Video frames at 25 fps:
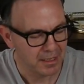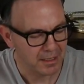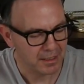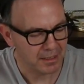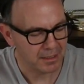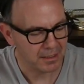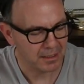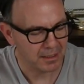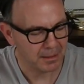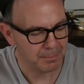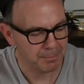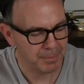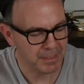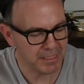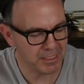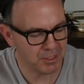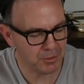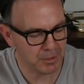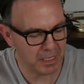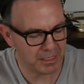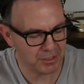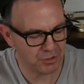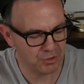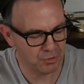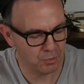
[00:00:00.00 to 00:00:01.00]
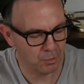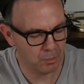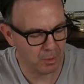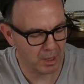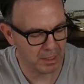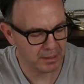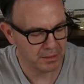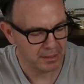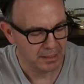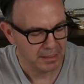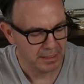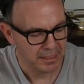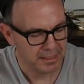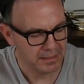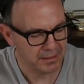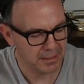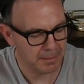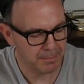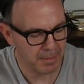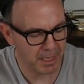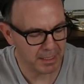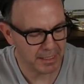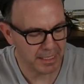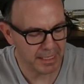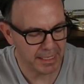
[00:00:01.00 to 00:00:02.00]
But this actual one is
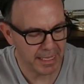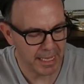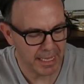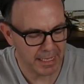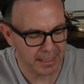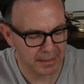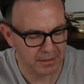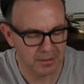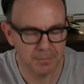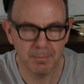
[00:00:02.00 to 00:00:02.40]
the Monkey King.